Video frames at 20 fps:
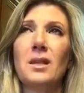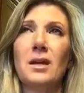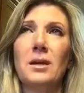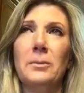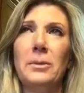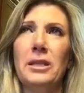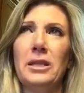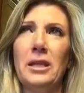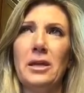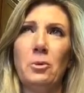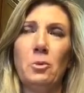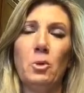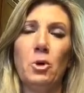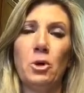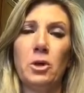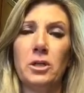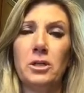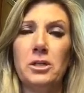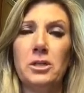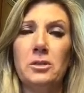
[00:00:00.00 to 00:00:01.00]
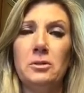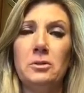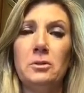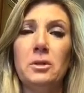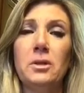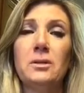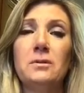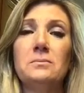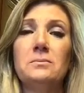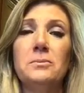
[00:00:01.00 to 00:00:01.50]
I mean, they warn
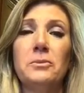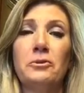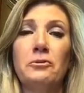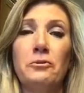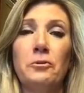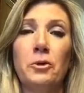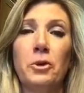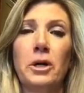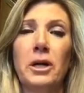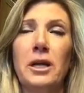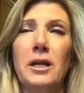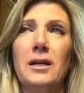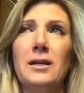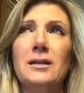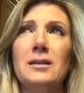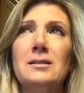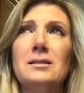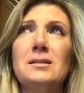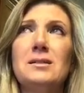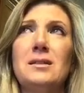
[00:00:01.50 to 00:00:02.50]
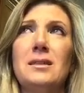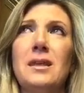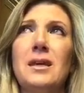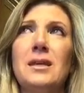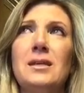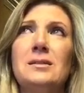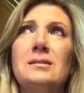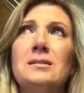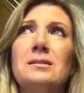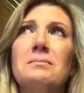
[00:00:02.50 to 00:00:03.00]
you beforehand
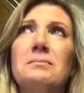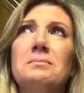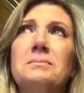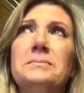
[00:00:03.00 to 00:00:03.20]
that